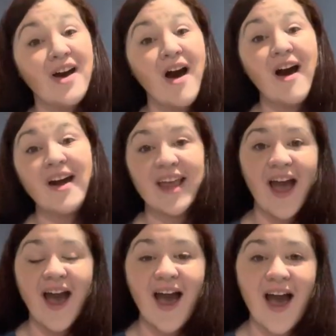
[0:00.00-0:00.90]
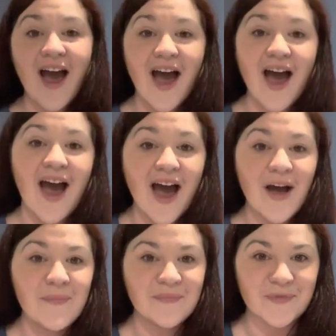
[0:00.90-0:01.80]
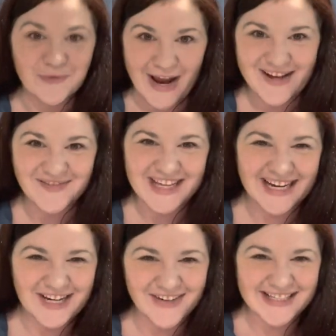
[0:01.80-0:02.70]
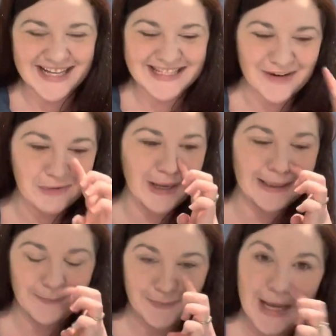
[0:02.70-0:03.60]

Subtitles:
oh yeah. Right? Does that kind of make sense to everybody?